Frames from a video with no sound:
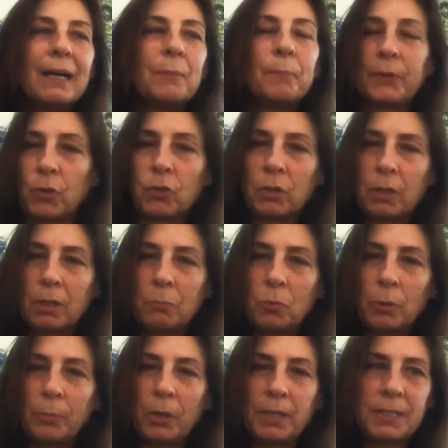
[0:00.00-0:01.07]
but they're a little more
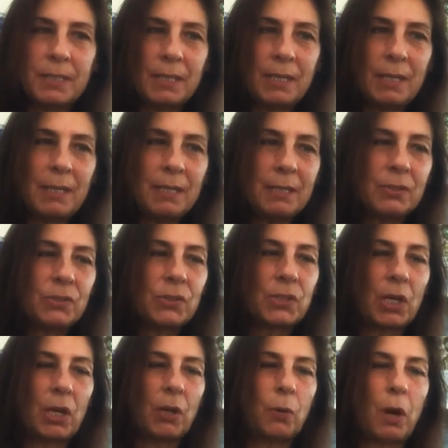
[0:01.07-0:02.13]
pricey,
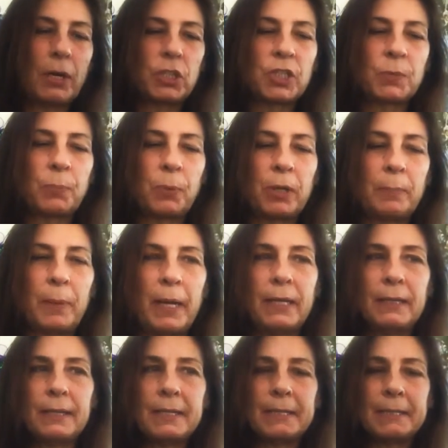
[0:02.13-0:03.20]
so I just spray
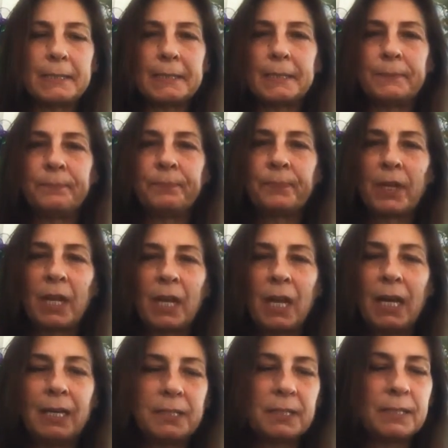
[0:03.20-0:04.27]
painted this.
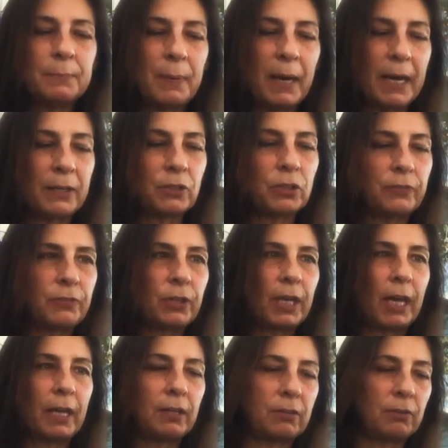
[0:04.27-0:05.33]
And it doesn't matter if you
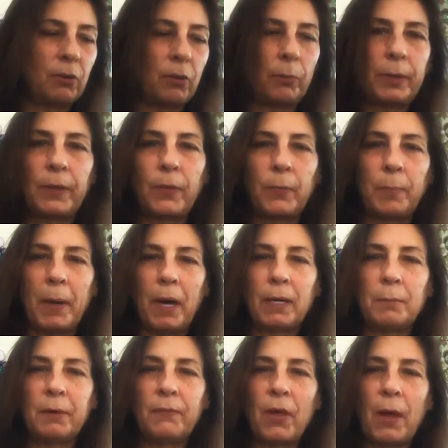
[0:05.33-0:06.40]
get all the way to the
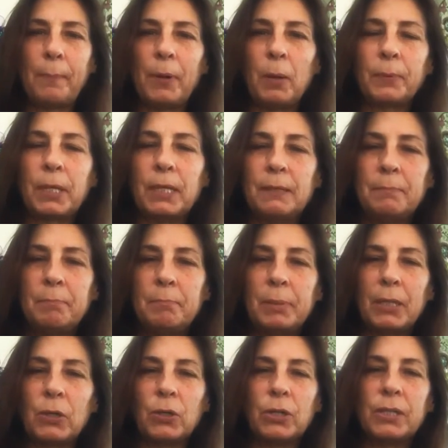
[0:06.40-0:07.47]
bottom of that pumpkin,
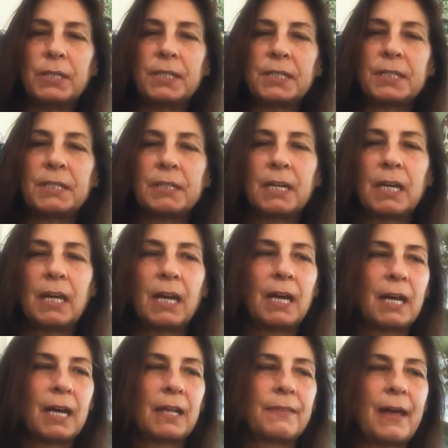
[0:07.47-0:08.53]
because
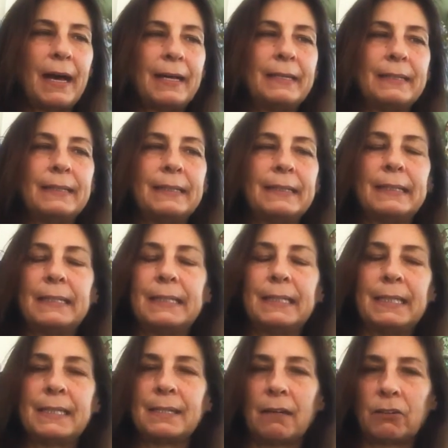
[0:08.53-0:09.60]
that
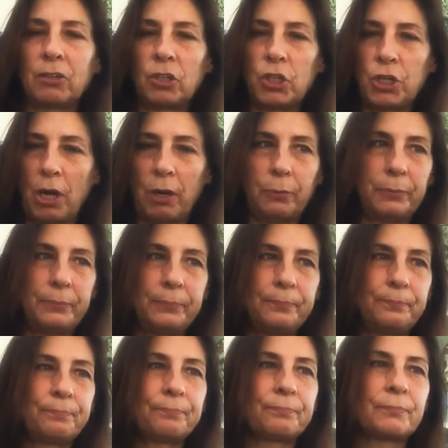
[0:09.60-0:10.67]
is not going to show.
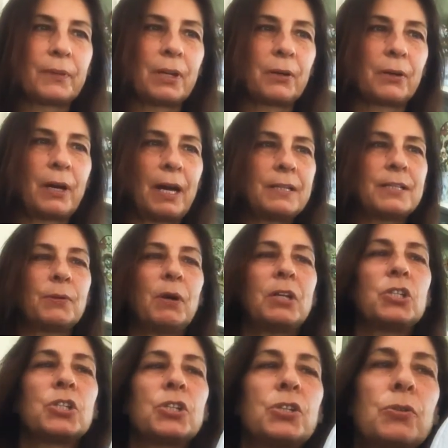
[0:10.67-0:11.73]
Okay, so I
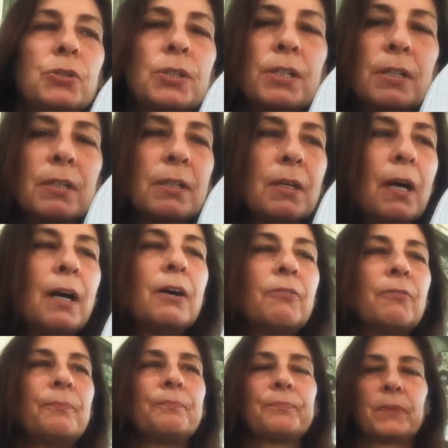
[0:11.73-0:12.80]
just used it
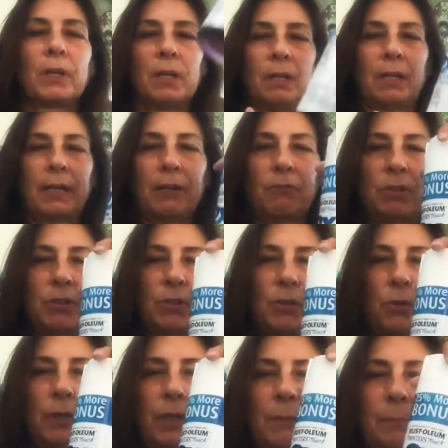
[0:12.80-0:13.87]
like a
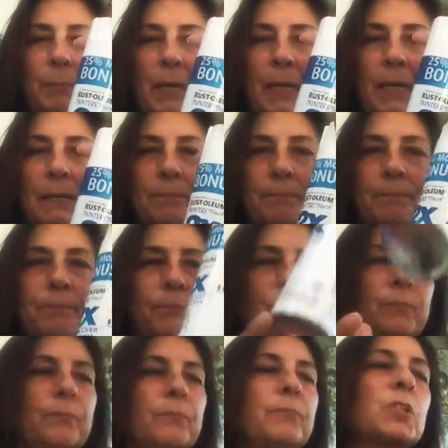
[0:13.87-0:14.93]
Rust-Oleum paint,
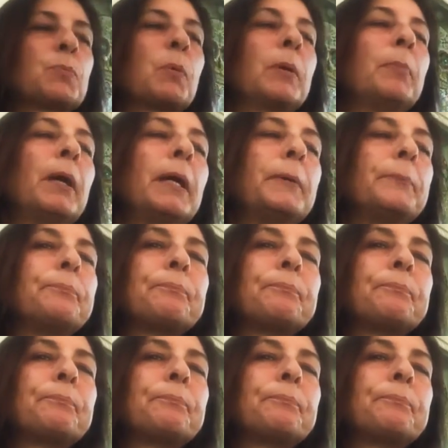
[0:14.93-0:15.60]
spray paint.